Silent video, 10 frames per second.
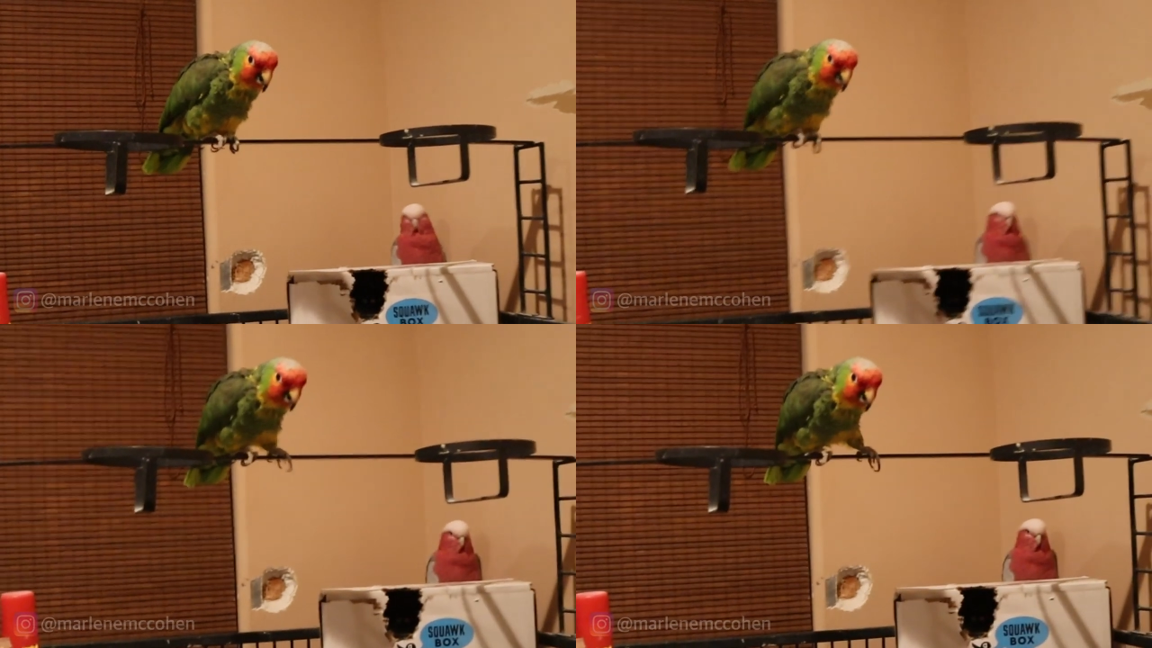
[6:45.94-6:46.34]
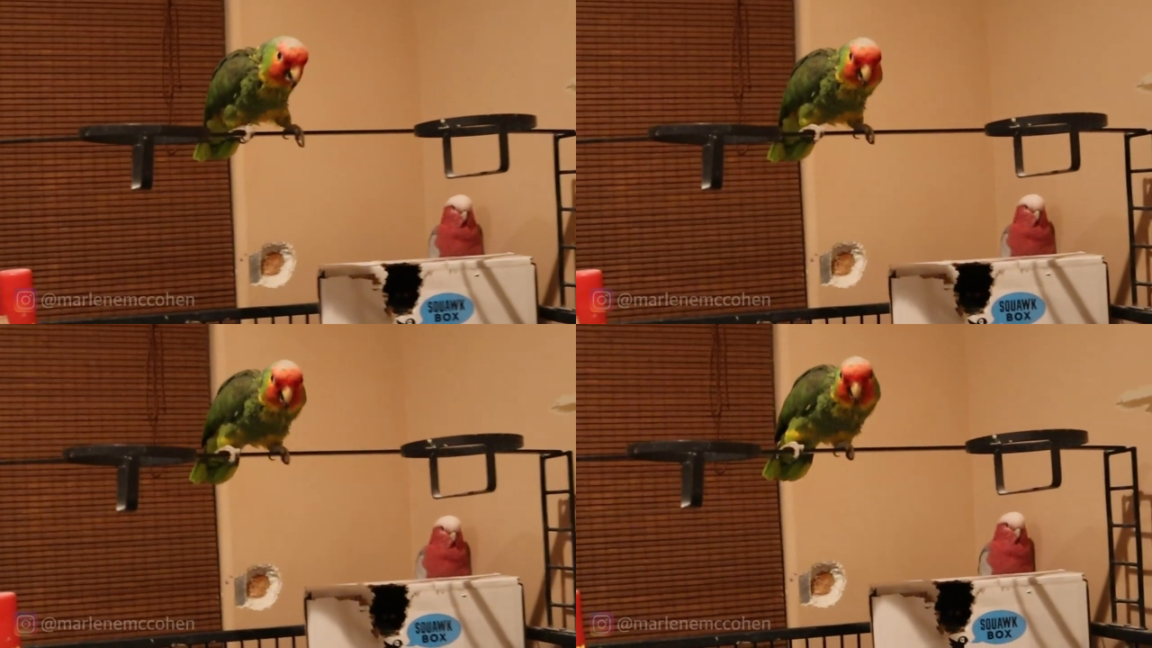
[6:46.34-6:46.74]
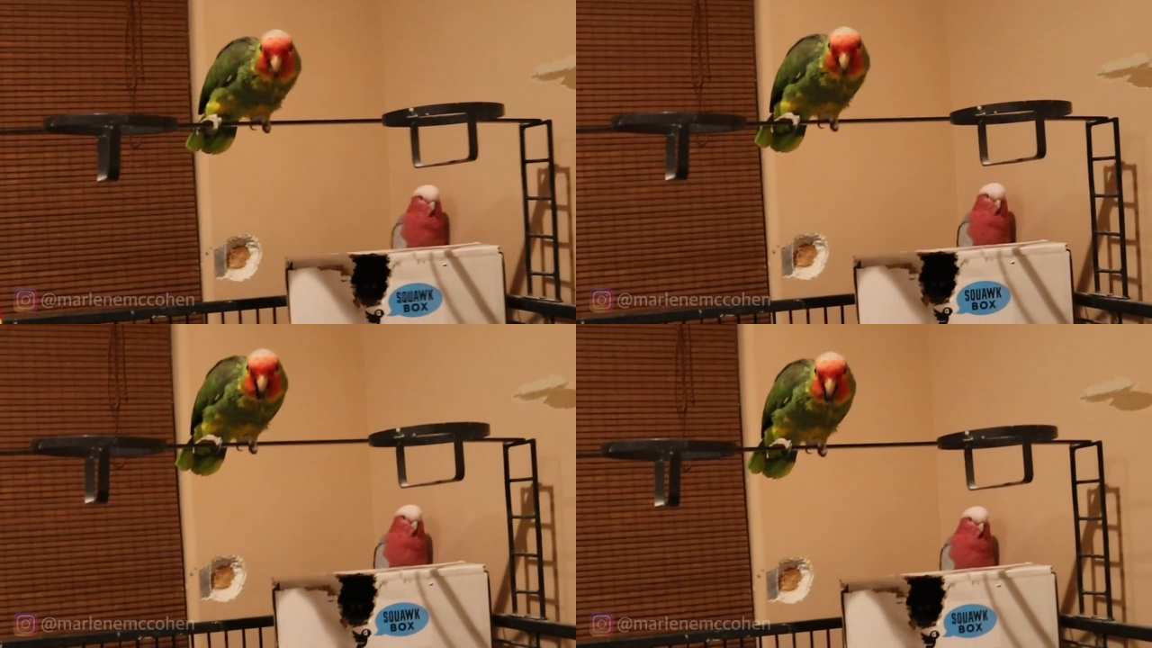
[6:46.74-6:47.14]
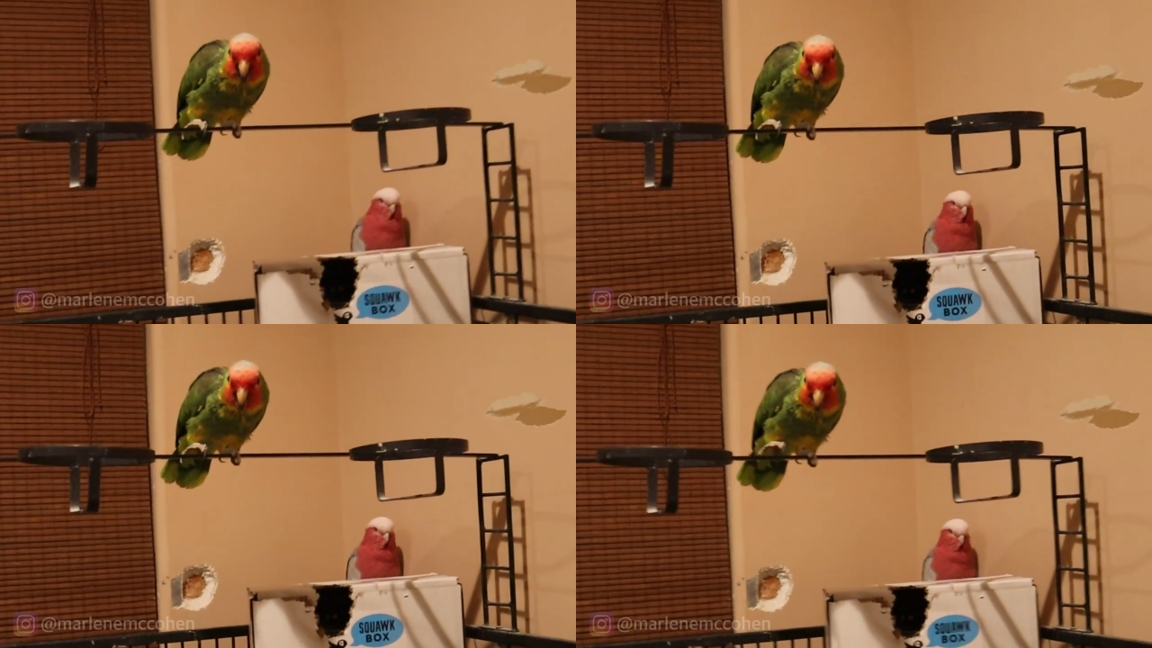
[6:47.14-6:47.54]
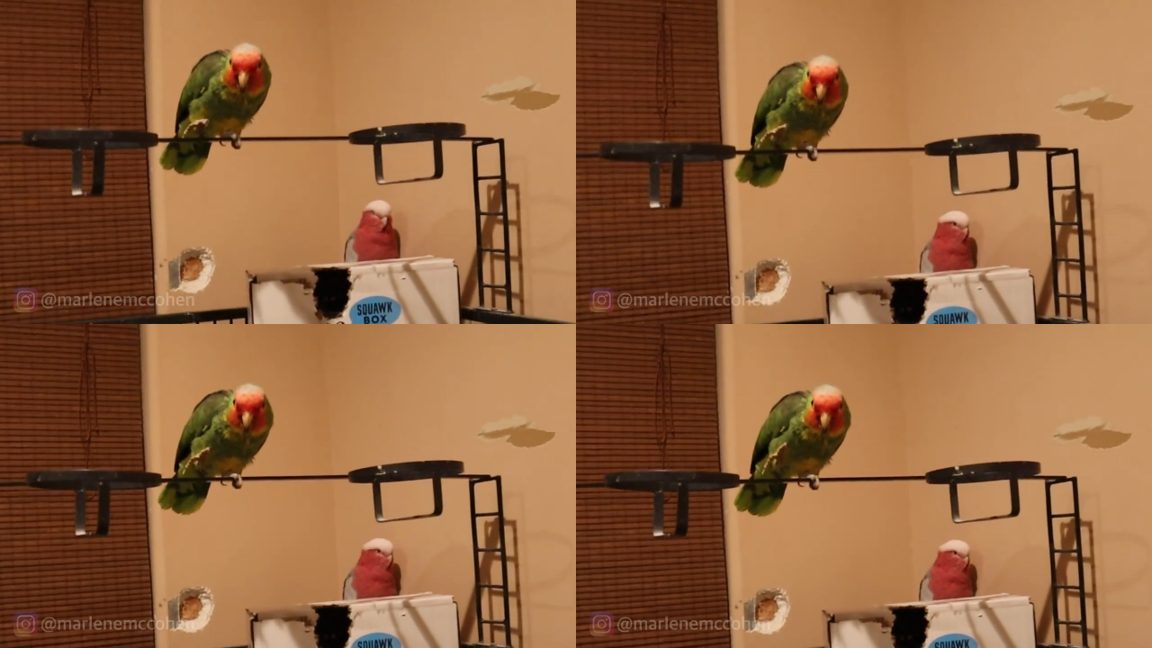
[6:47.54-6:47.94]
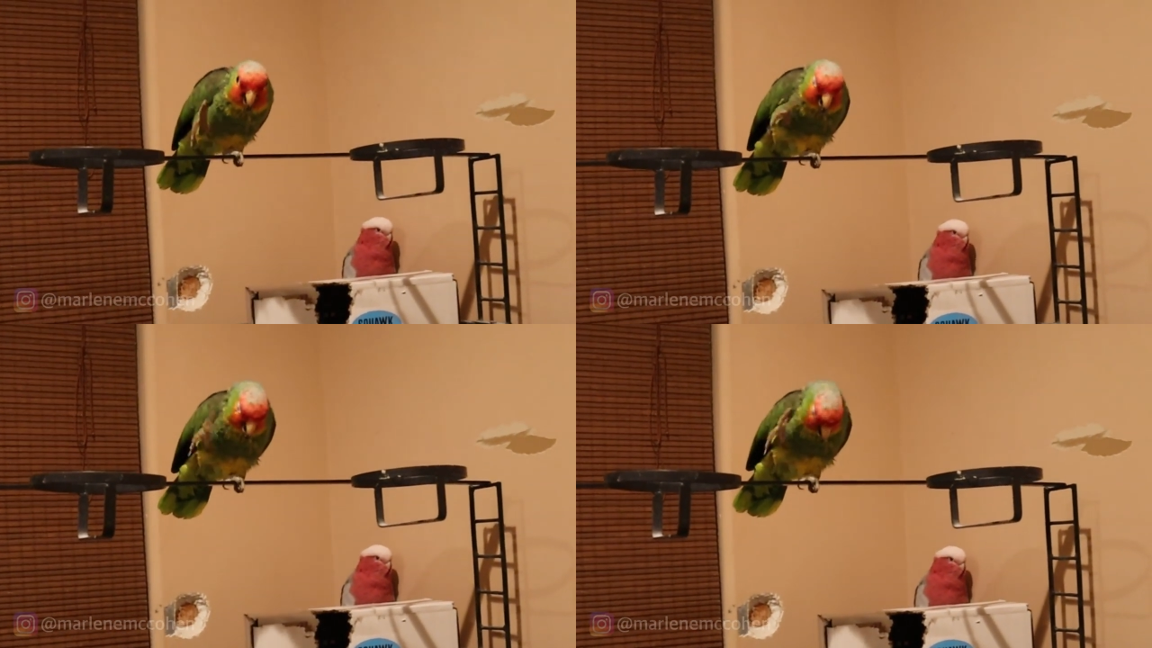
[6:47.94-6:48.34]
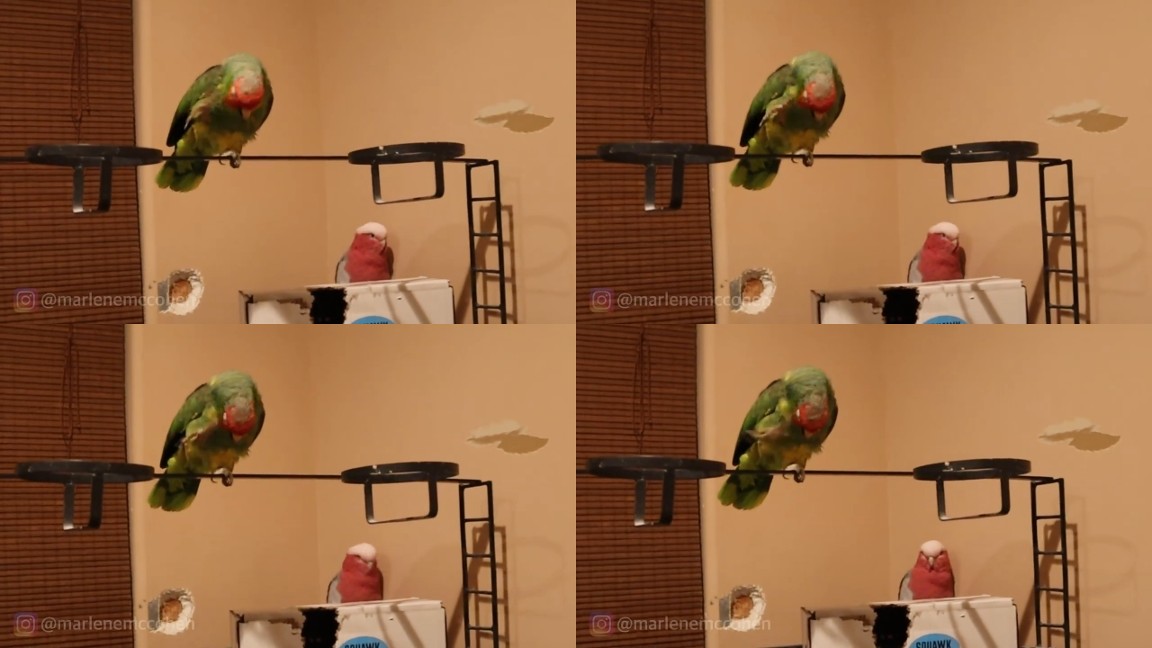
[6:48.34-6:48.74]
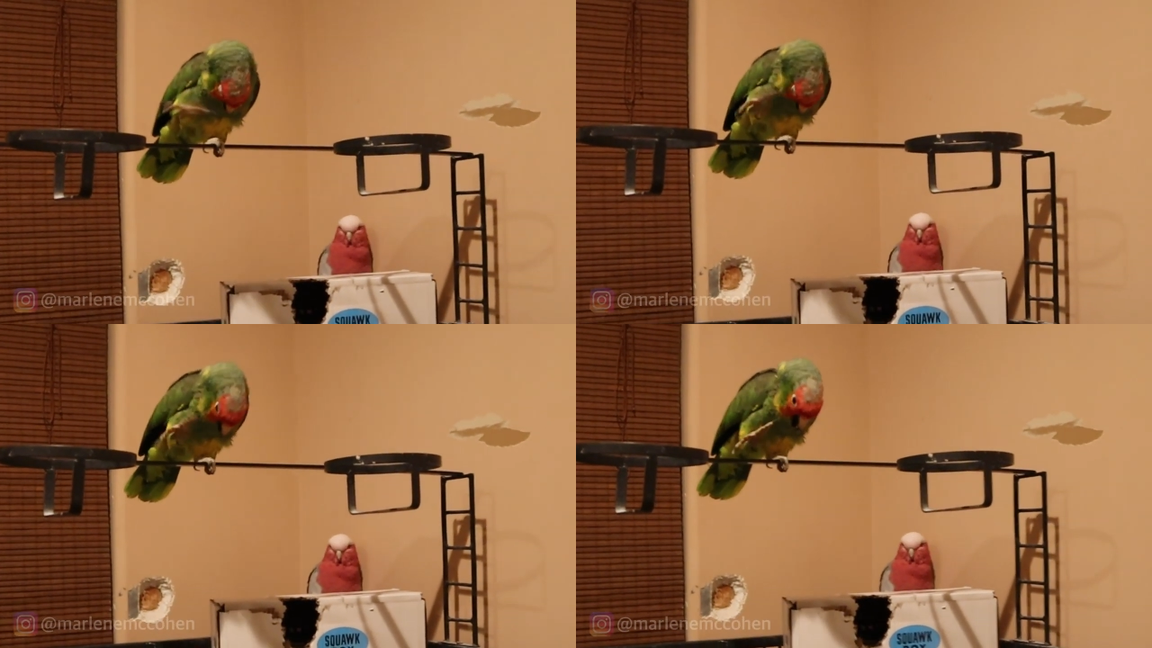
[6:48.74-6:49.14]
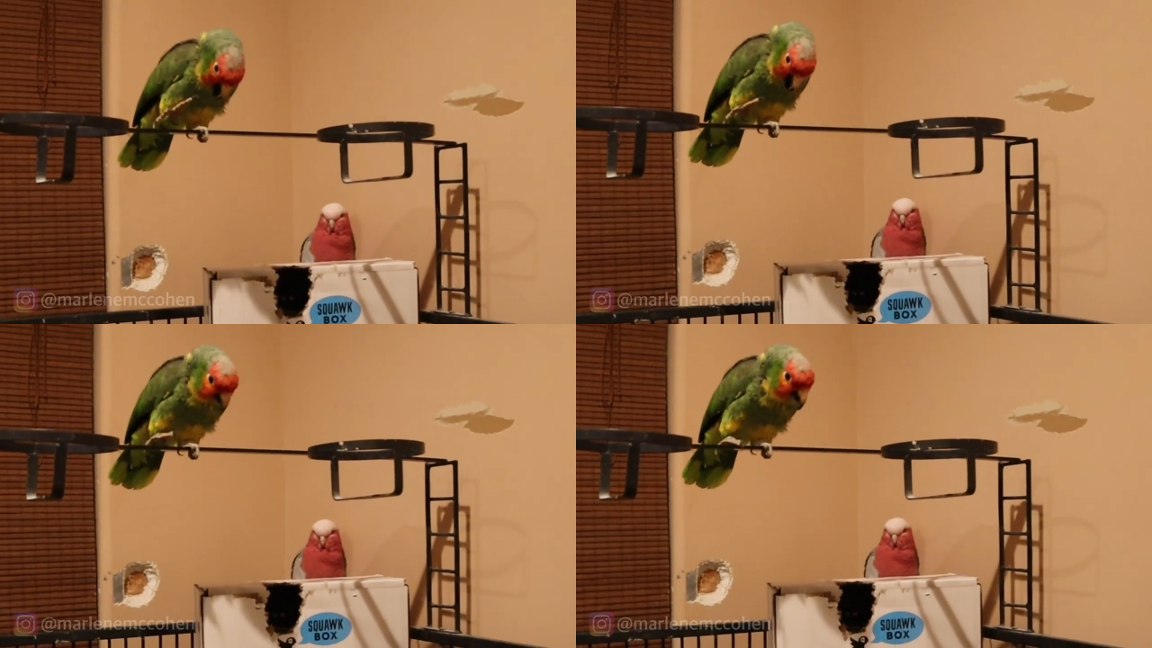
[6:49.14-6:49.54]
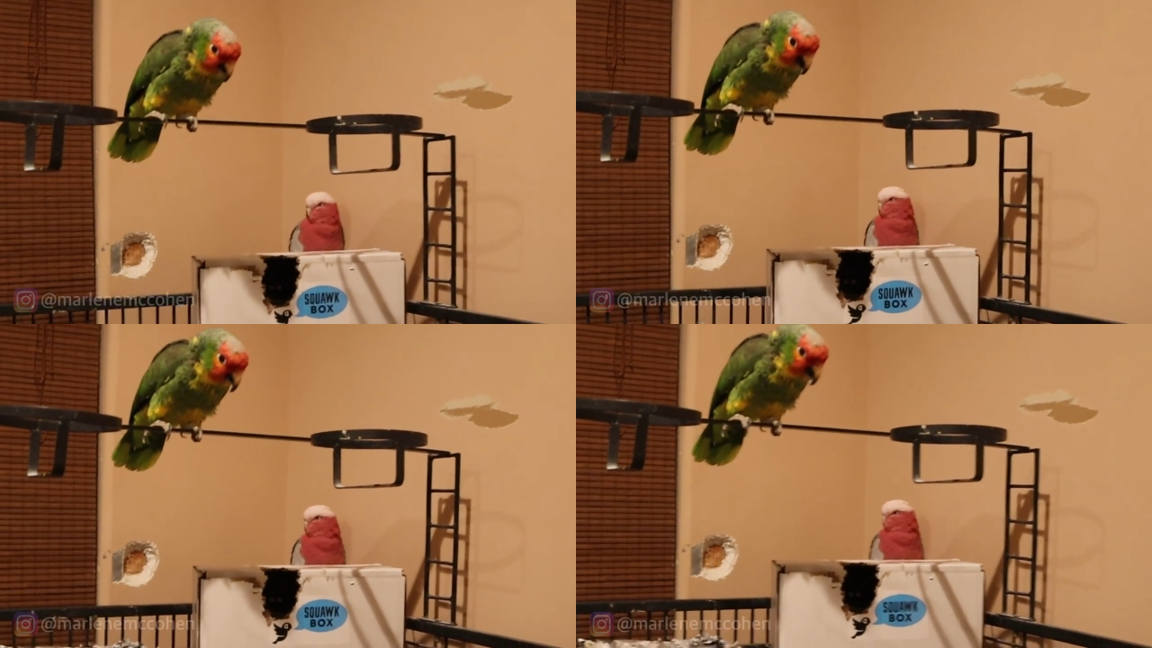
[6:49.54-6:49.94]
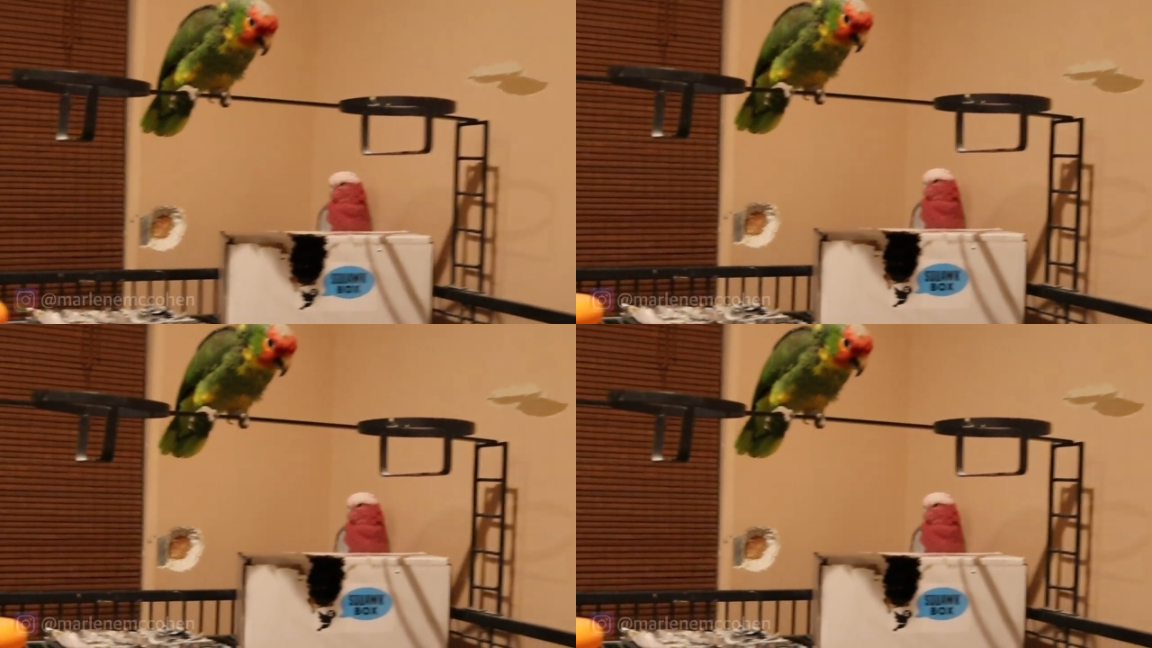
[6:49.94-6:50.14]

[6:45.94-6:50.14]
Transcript: Nobody's mouth can be seen.